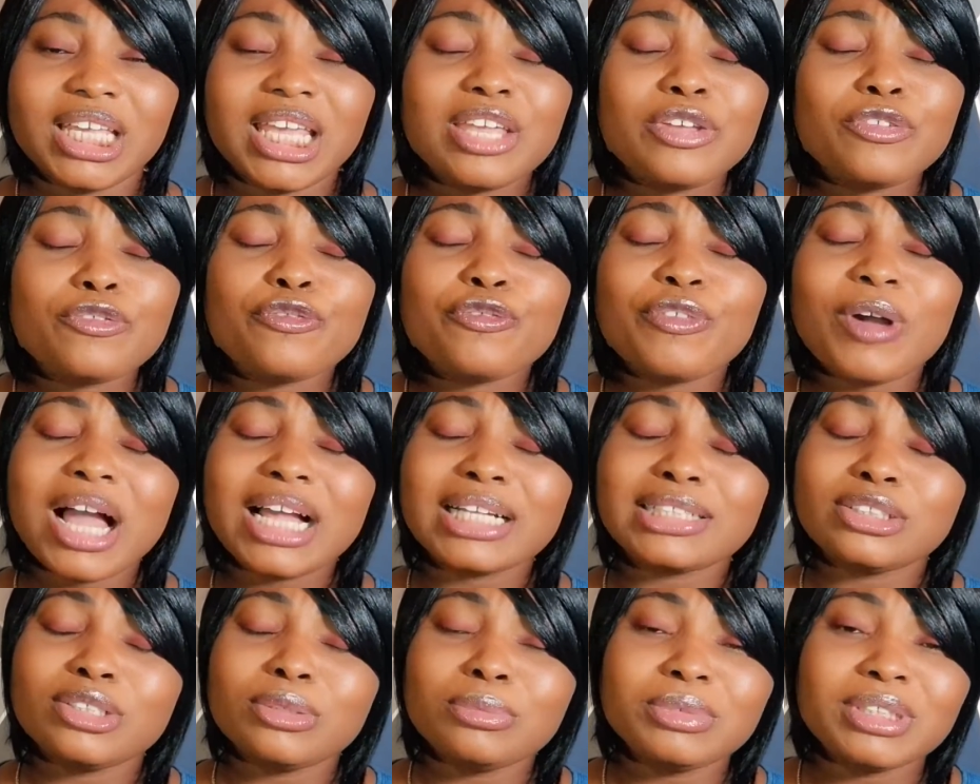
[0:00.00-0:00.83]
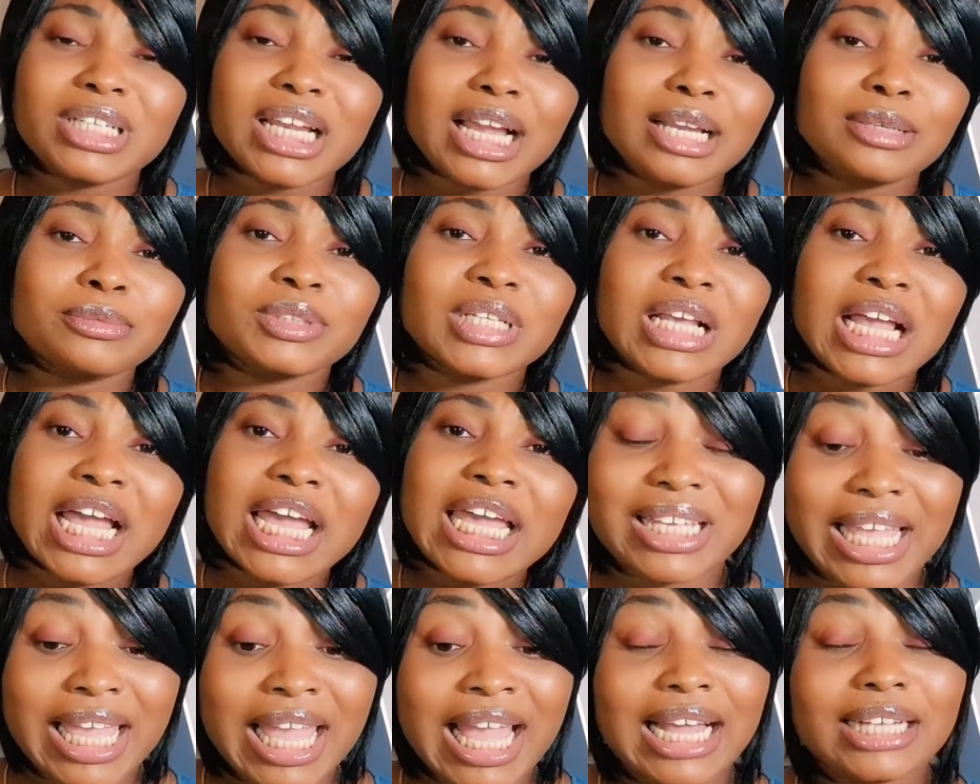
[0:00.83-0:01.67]
In fact, sometimes
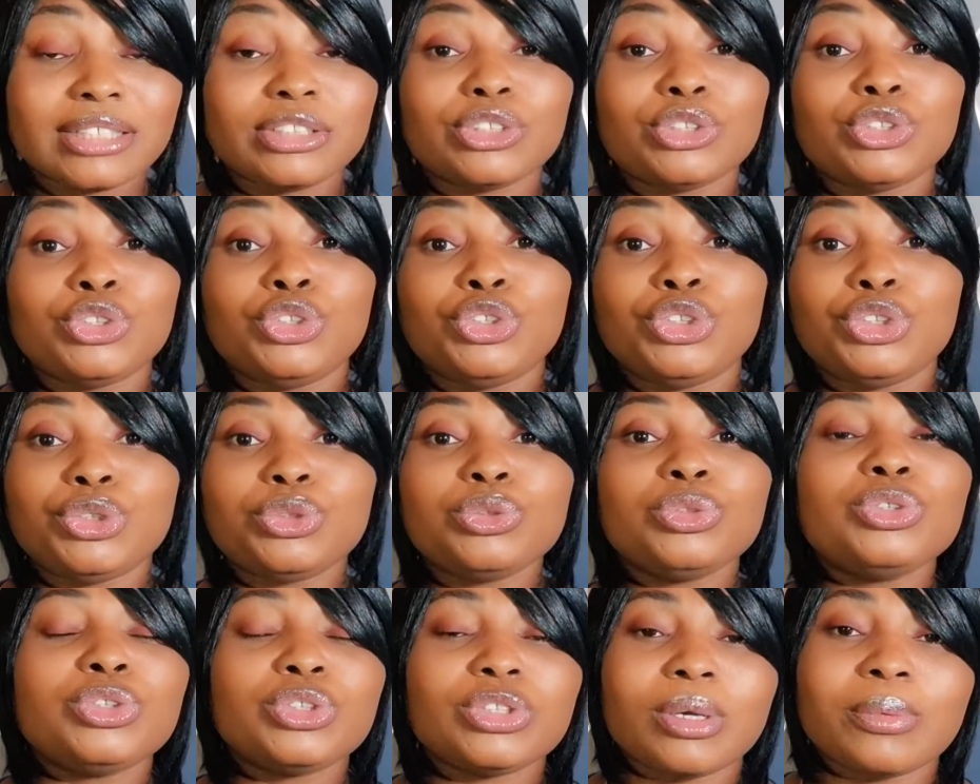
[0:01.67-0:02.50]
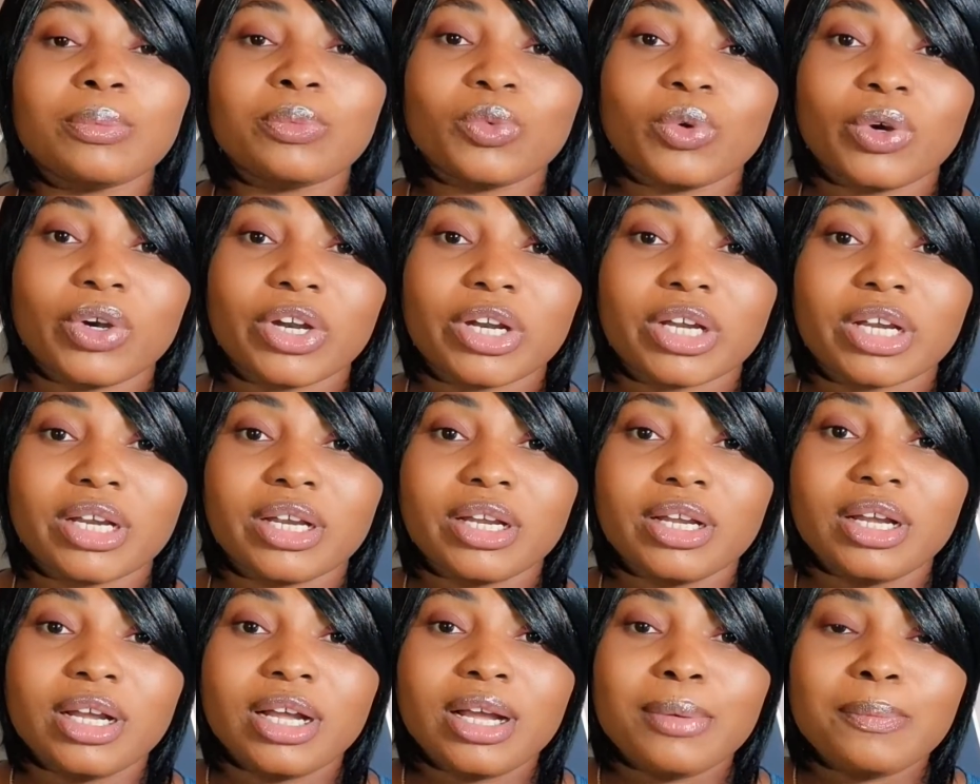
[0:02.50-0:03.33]
he had to do some work,
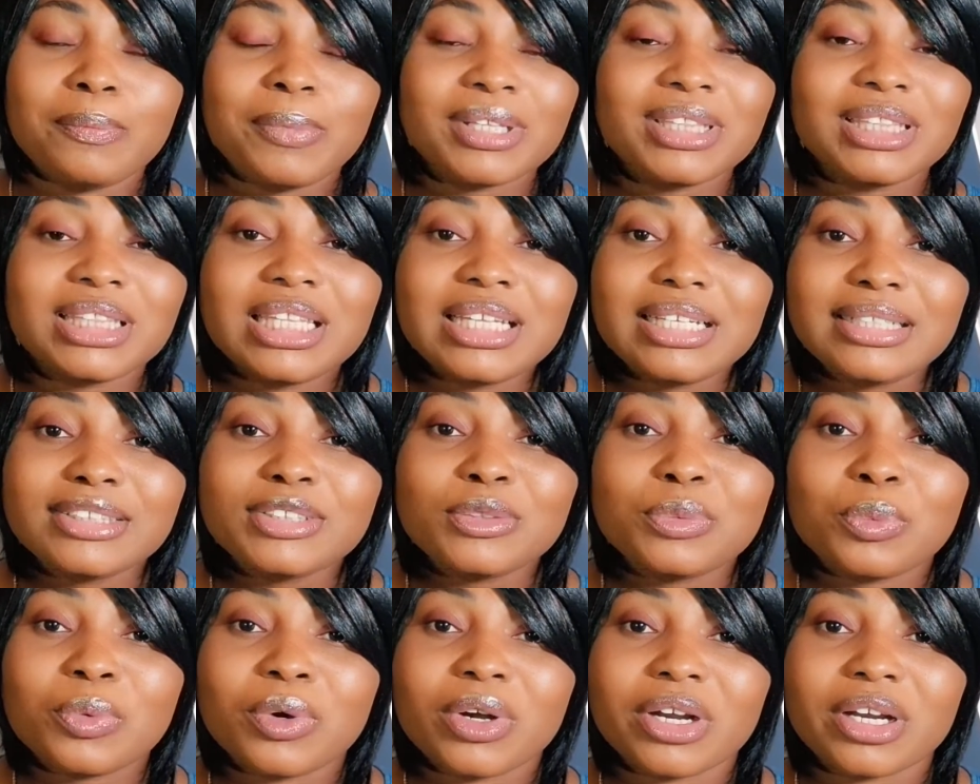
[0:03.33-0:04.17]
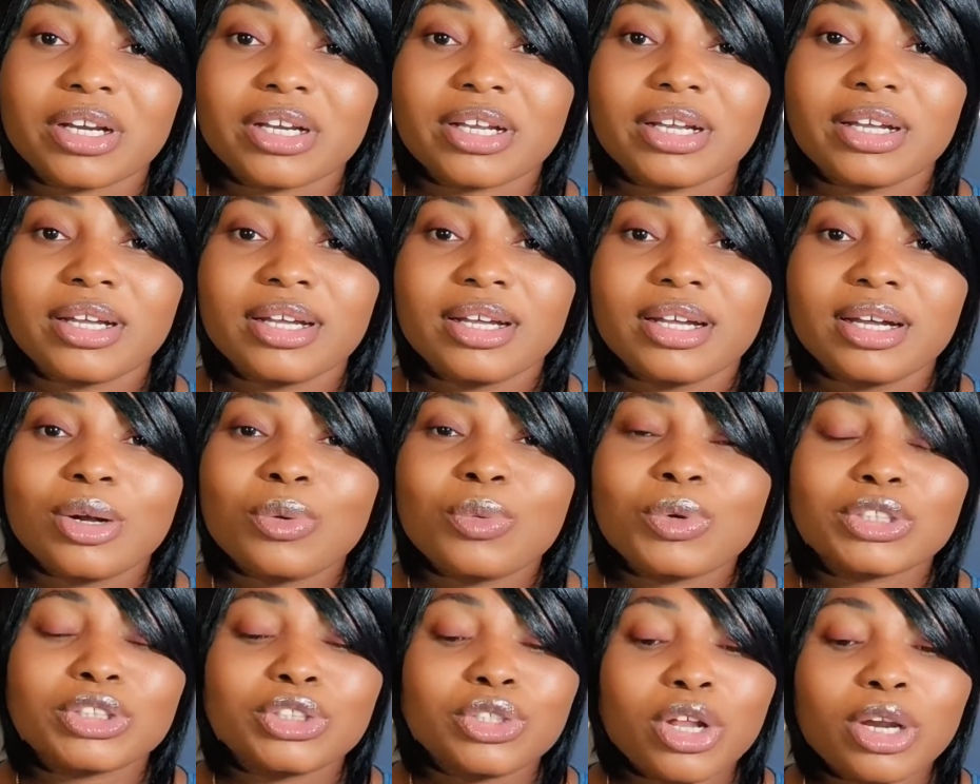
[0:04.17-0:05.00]
but this work
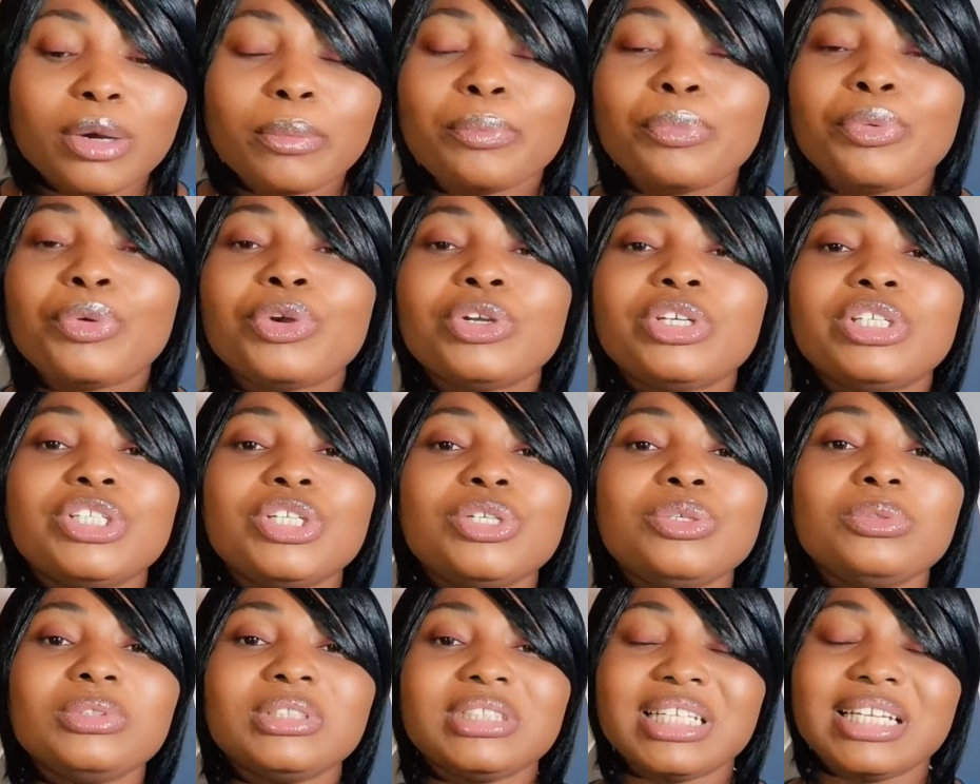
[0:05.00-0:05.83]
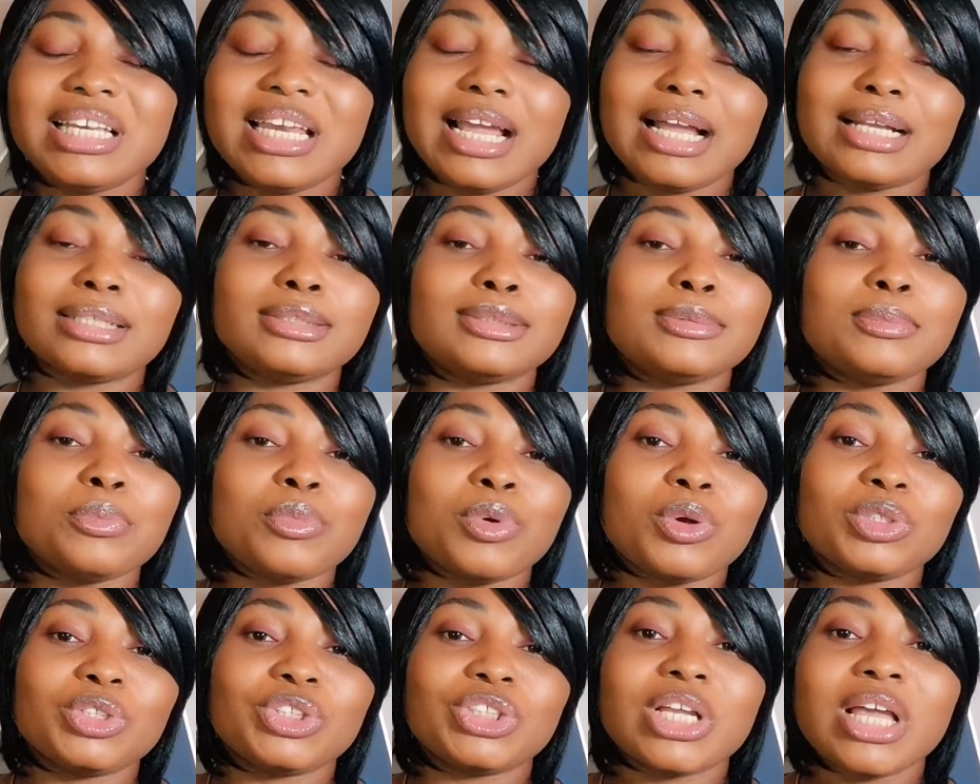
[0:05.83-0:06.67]
was not producing as
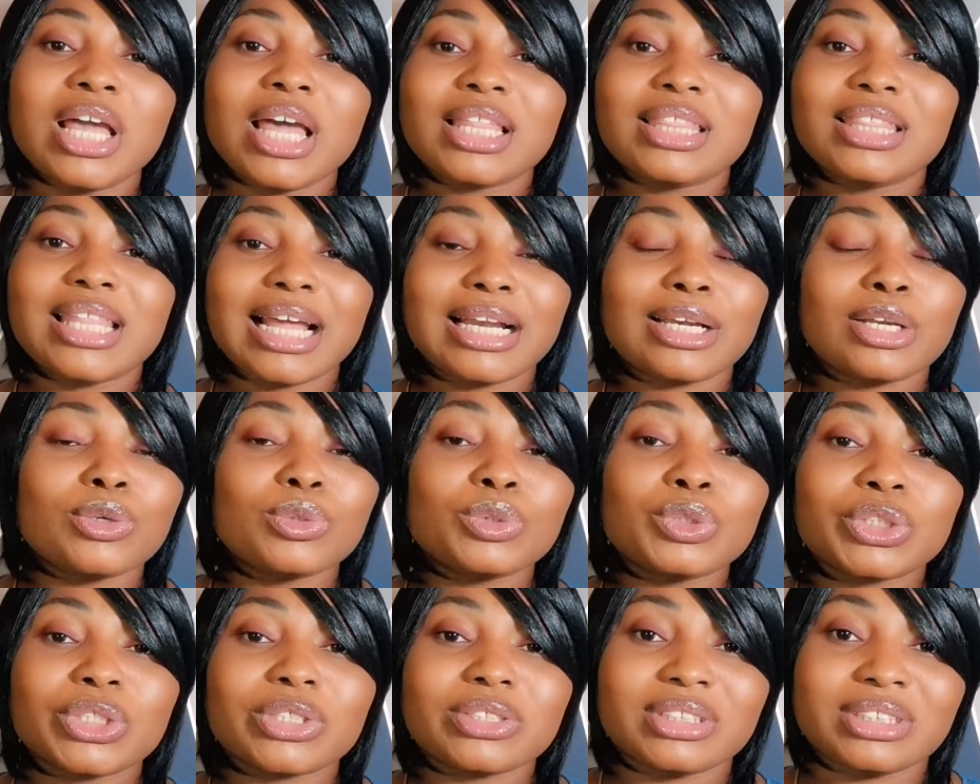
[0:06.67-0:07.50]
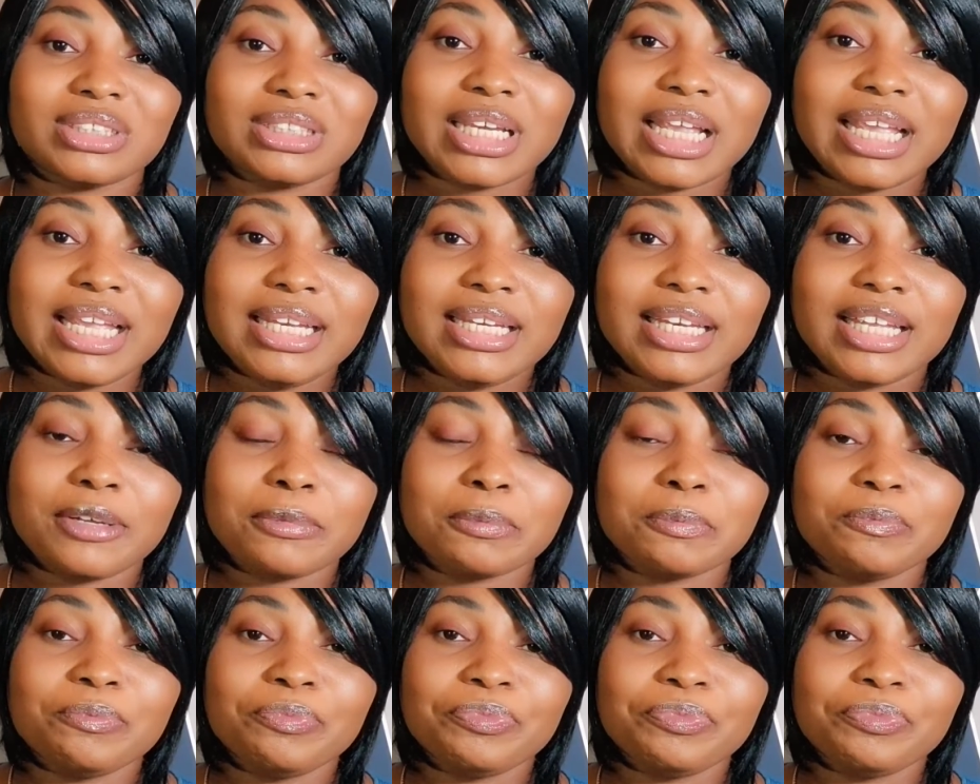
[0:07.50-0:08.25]
much that could sustain him.